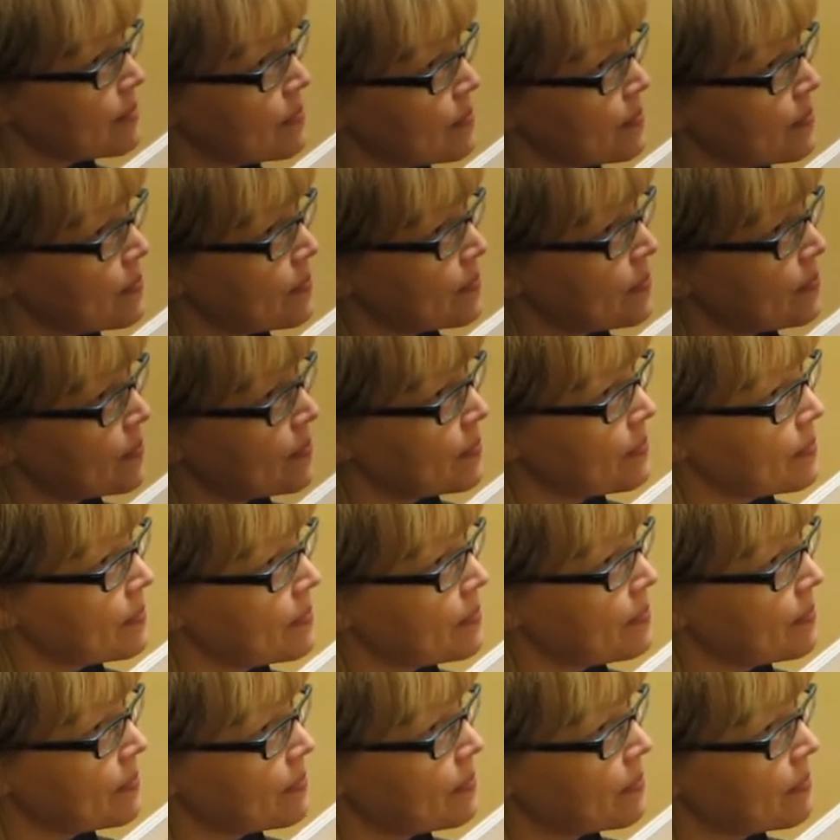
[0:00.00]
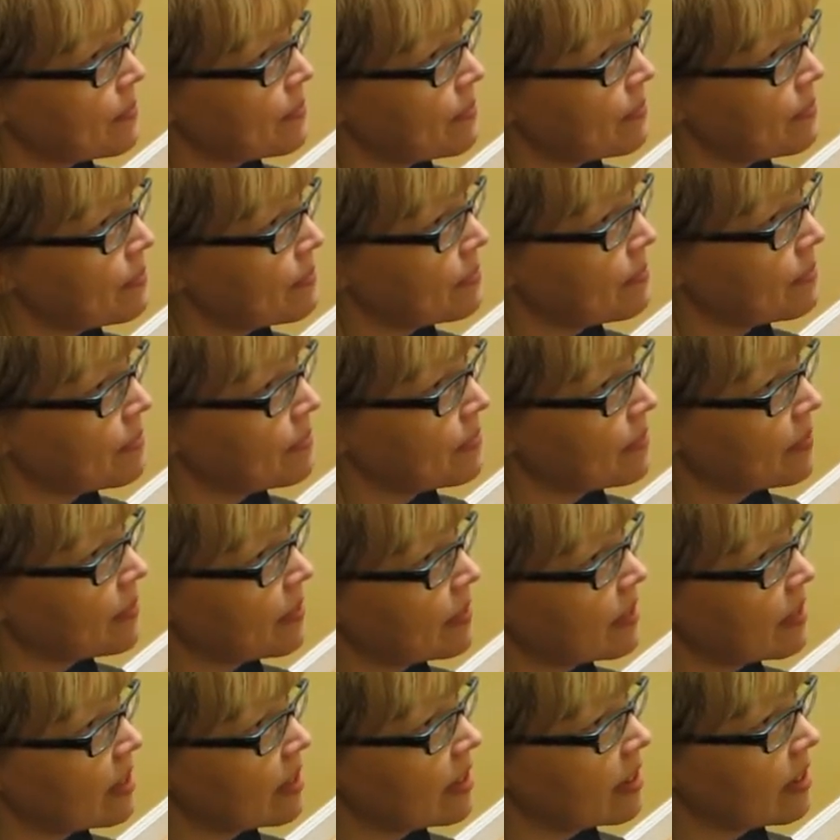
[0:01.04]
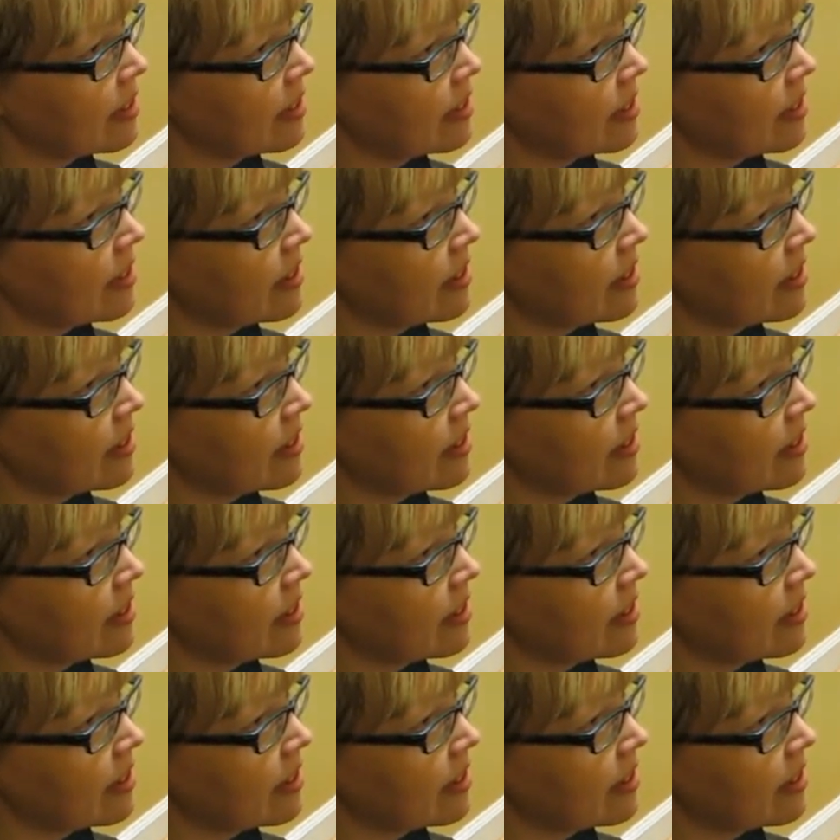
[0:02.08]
of what we do here, how we do it, um, learn